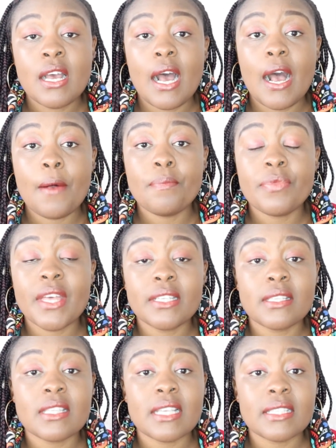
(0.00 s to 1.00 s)

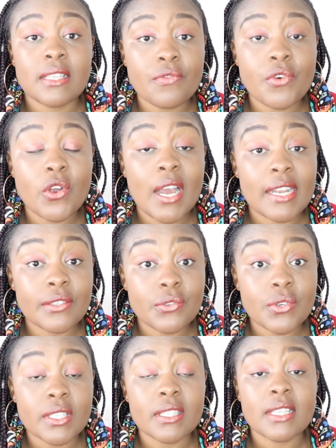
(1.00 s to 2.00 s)
that there are several
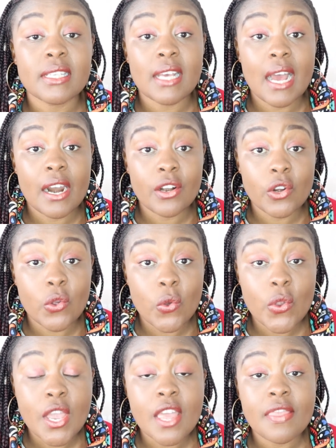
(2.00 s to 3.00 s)
countries that are
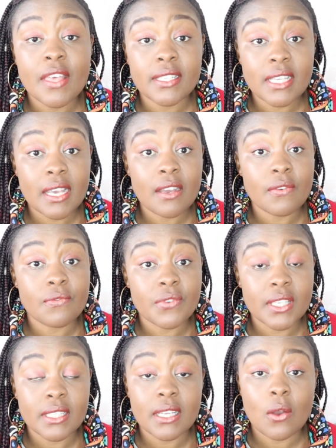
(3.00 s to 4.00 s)
going the tech
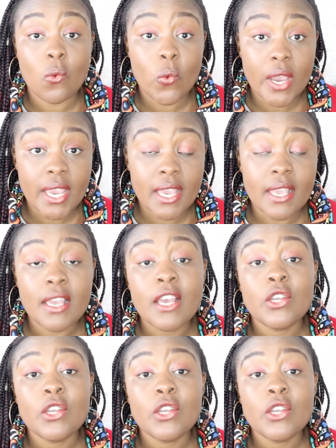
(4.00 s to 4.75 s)
visa way